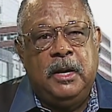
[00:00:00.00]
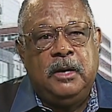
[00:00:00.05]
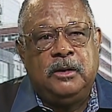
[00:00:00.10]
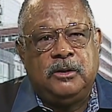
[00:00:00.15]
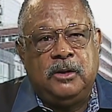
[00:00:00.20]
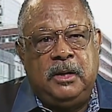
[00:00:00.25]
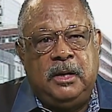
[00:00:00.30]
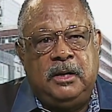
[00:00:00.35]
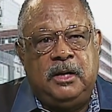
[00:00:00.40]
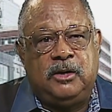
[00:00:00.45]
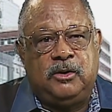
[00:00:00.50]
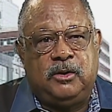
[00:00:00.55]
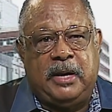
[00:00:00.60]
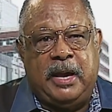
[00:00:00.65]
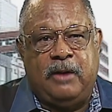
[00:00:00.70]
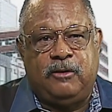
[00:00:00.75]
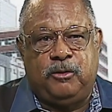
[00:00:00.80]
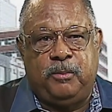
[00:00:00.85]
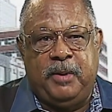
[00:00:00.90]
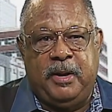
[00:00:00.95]
So this
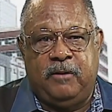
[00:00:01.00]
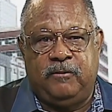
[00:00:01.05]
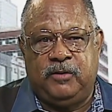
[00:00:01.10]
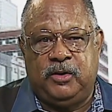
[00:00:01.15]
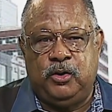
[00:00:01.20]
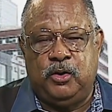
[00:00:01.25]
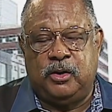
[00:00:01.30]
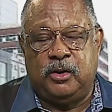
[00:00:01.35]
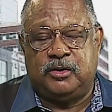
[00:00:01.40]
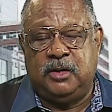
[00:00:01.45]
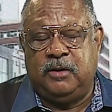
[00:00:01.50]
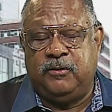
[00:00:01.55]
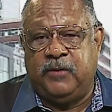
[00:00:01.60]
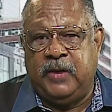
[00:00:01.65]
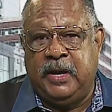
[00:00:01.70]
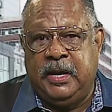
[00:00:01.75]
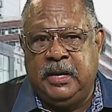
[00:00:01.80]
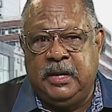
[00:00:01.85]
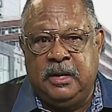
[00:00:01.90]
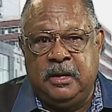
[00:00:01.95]
guy was the mayor of New York City for
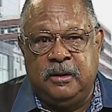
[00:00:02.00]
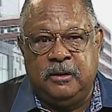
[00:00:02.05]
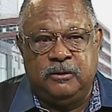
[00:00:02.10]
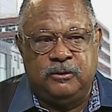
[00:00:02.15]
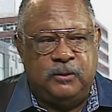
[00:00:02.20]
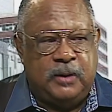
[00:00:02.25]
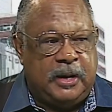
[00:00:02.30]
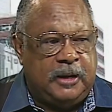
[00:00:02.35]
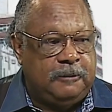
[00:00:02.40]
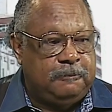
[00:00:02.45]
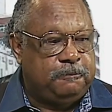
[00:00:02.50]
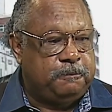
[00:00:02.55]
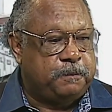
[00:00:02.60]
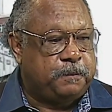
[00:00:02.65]
eight years, right?